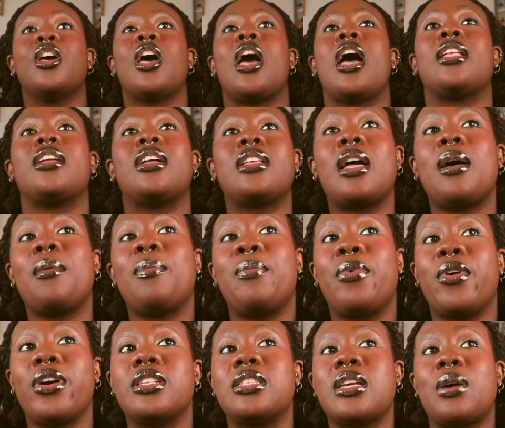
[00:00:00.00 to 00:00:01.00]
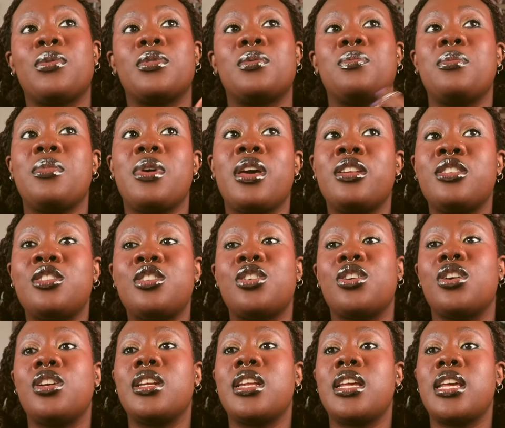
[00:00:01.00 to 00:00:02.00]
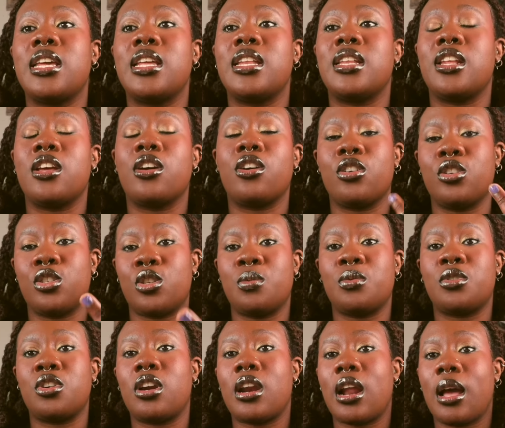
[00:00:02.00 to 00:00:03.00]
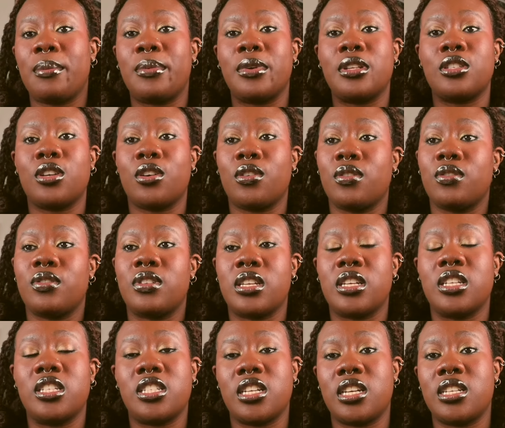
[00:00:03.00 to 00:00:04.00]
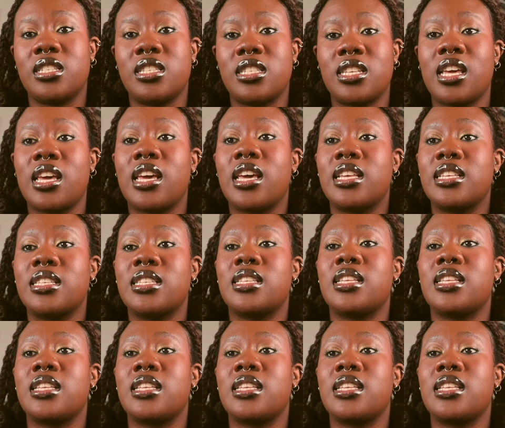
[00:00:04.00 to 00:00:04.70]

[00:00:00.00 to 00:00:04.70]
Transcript: Another point I would mention in the consumption habits of the Gen Z is